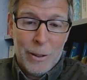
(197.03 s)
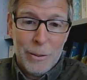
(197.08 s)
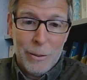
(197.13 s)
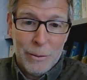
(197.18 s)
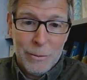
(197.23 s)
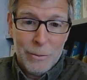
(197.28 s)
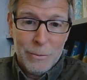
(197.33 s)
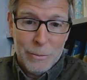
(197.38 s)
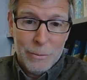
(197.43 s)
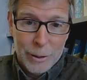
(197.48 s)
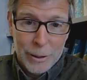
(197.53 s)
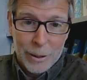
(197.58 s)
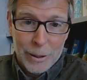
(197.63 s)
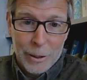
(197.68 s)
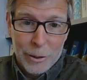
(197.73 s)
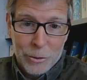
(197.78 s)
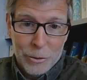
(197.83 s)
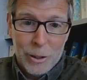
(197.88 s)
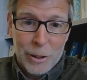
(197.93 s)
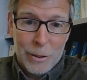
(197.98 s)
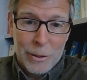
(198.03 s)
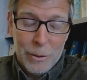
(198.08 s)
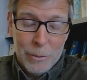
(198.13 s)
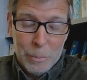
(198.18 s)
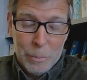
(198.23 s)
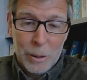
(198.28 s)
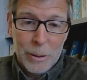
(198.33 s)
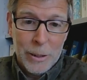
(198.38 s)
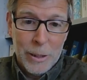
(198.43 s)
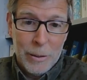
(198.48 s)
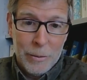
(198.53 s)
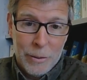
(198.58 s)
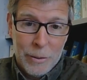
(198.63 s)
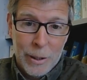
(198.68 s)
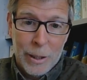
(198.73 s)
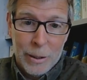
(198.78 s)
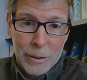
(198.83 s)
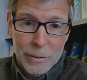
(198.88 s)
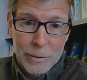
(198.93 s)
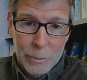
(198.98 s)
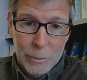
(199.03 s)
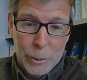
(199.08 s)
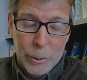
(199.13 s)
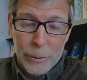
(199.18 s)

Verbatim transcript: unrealistic to believe that